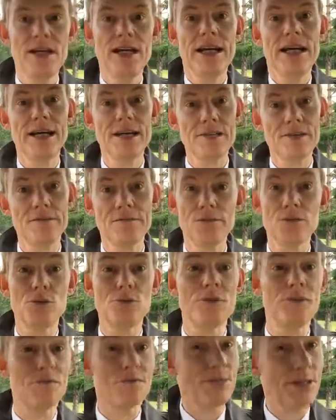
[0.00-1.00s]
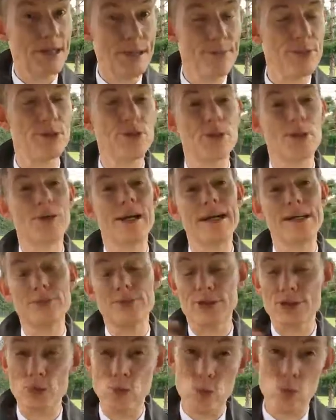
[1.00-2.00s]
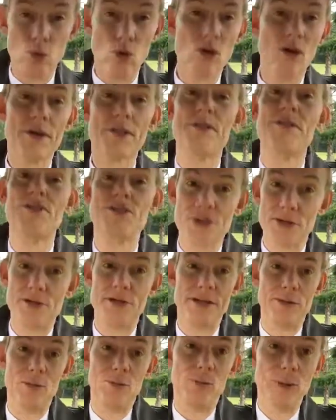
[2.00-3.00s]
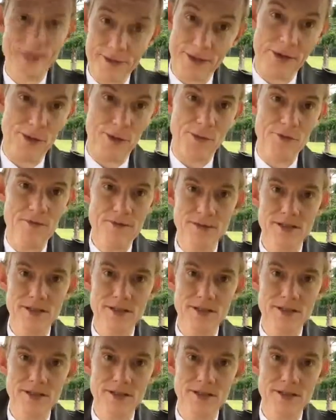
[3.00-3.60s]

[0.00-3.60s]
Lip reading: and in the form of people who are able to walk the journey with you,